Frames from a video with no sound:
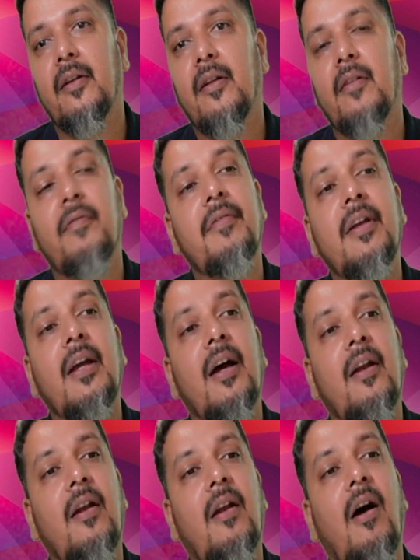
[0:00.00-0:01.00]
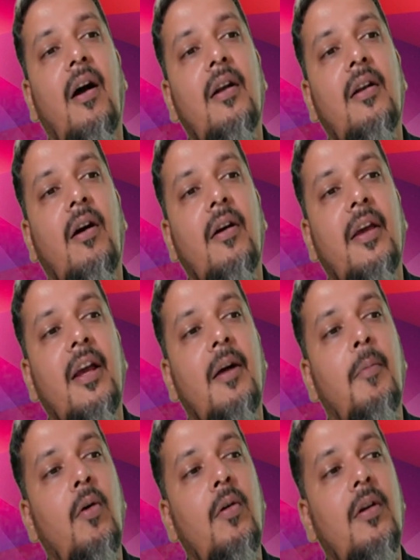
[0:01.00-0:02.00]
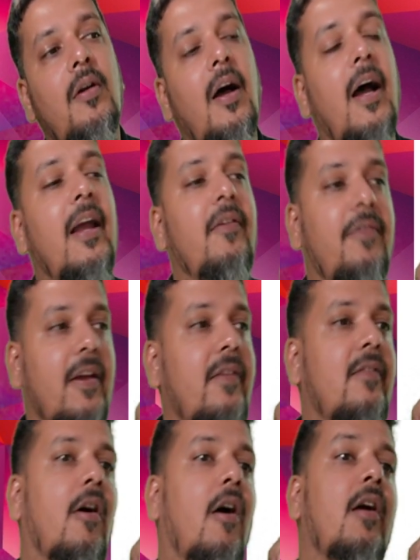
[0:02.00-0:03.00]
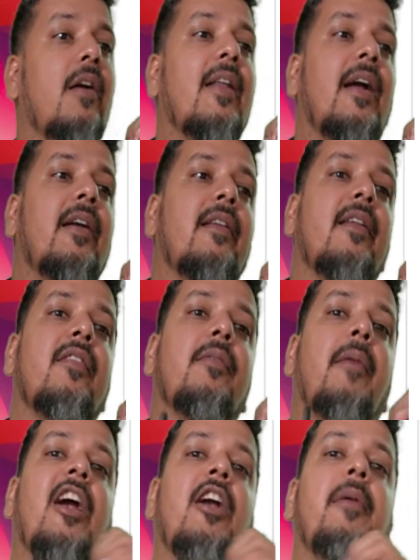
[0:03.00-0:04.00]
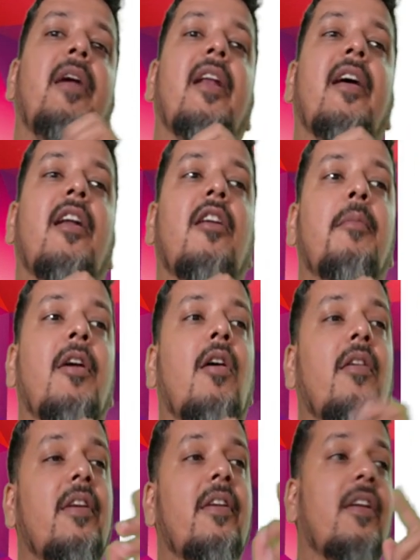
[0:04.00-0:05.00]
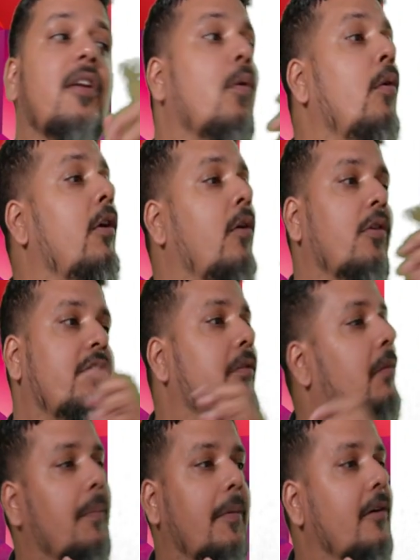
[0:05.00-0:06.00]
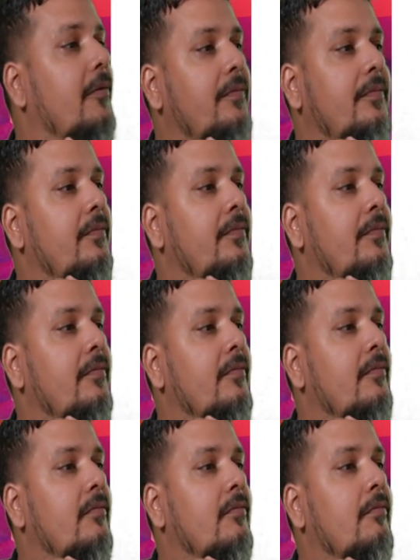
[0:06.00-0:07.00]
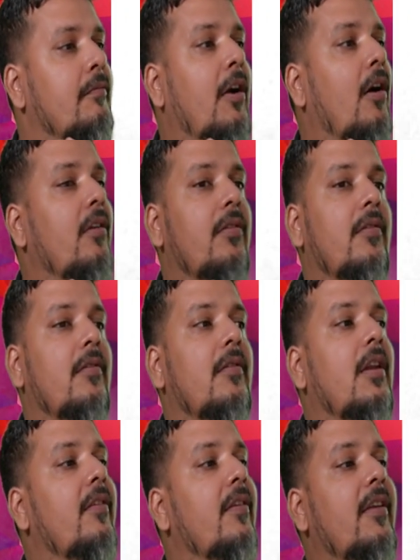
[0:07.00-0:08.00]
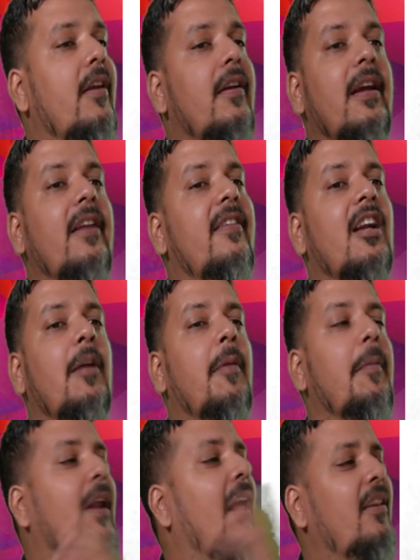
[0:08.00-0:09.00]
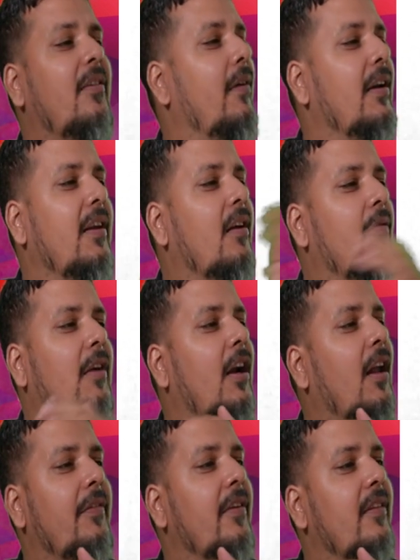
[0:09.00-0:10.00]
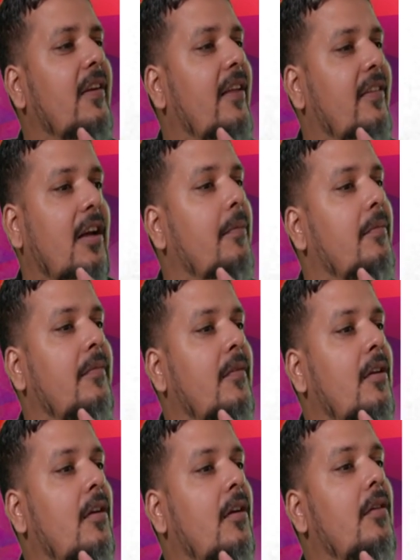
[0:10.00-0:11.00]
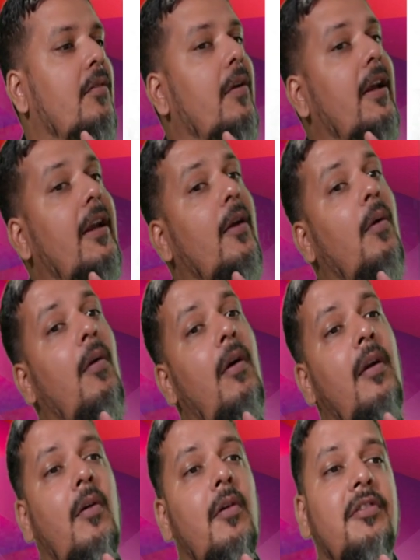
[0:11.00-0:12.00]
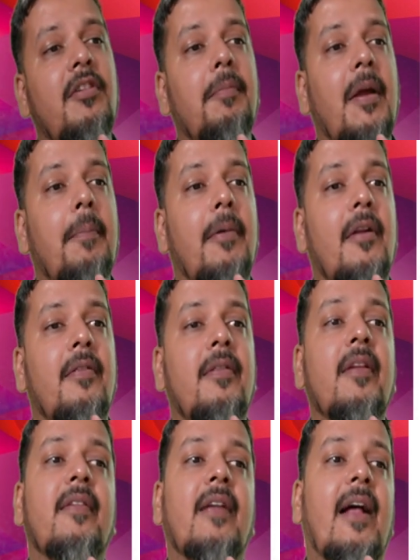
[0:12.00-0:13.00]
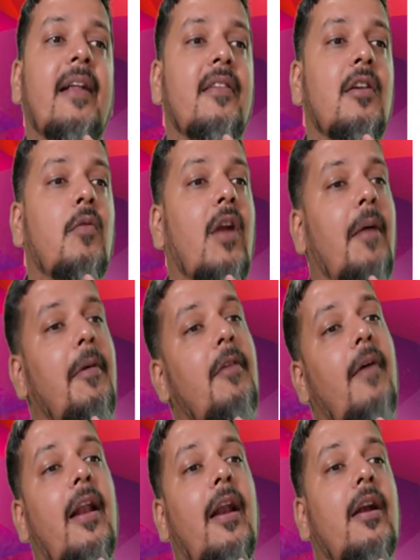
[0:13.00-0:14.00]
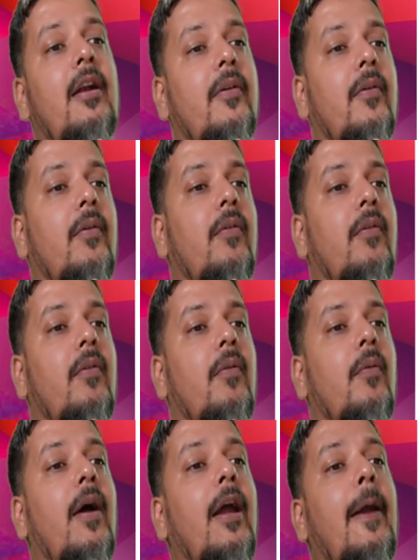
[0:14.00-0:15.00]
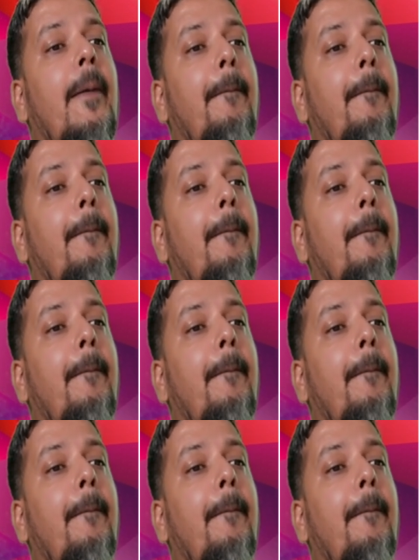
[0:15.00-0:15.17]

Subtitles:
We are not talking about, I first thought that this might be an error because it is an old question paper. Because this is a recent amendment, last 1 year, 1.5 years it has come. So in an old question paper, this answer would have been valid. Why?